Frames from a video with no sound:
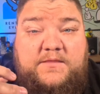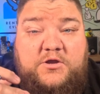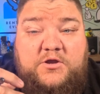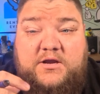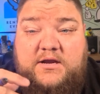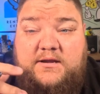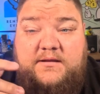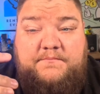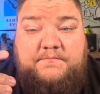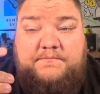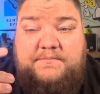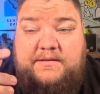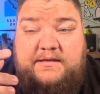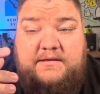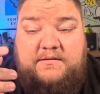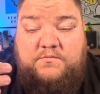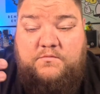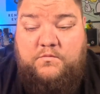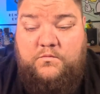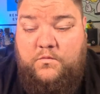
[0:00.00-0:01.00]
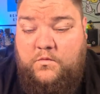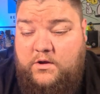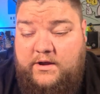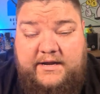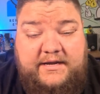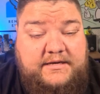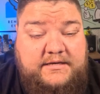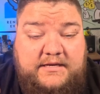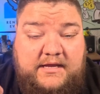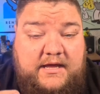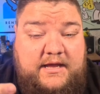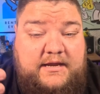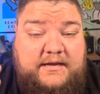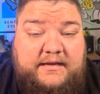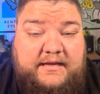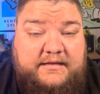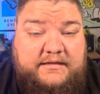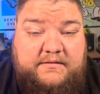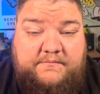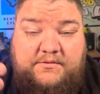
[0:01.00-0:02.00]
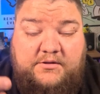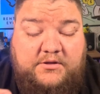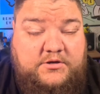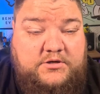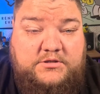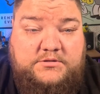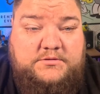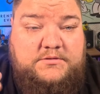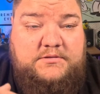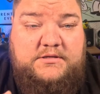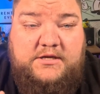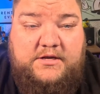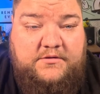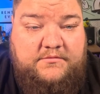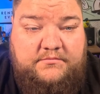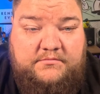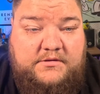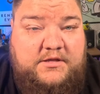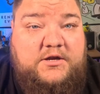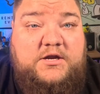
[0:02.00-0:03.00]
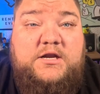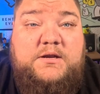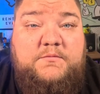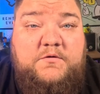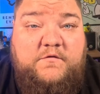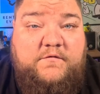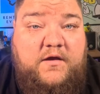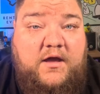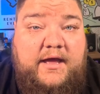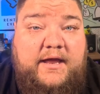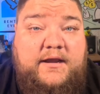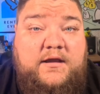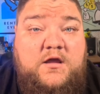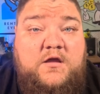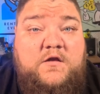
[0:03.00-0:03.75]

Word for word: you're going to be one and done, and the builders, you know, they're going to move on.